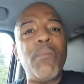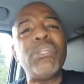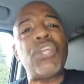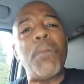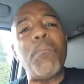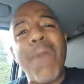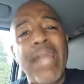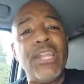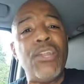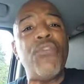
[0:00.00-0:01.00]
but you're
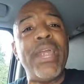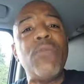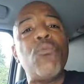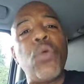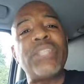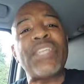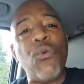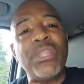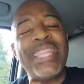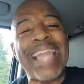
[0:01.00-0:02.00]
monitoring what's
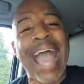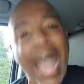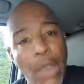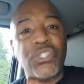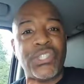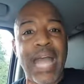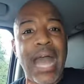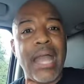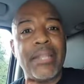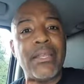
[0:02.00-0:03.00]
on the
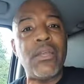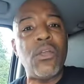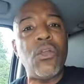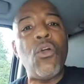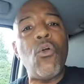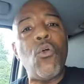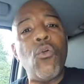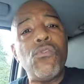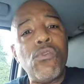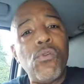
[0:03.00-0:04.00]
outside.
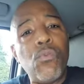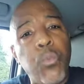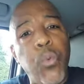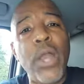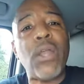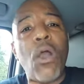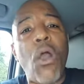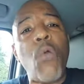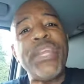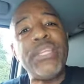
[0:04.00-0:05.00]
What
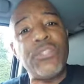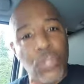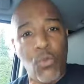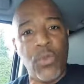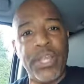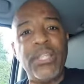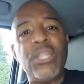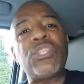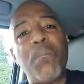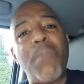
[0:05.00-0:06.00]
are we doing
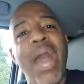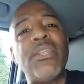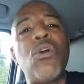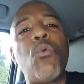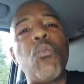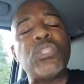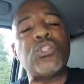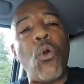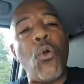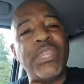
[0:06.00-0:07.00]
to monitor
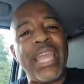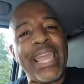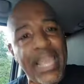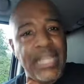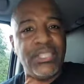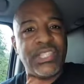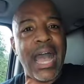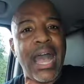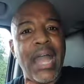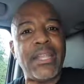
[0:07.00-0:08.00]
what's on the
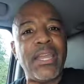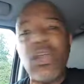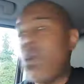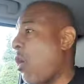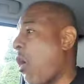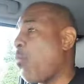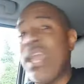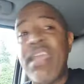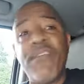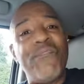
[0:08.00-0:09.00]
inside. Are
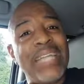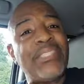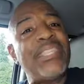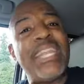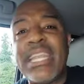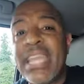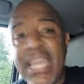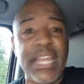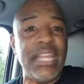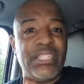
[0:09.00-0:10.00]
we investing in
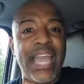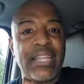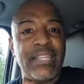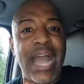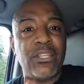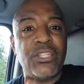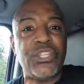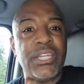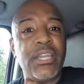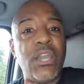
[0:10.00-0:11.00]
any
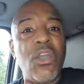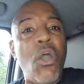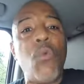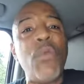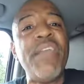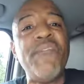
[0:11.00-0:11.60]
technology? Are we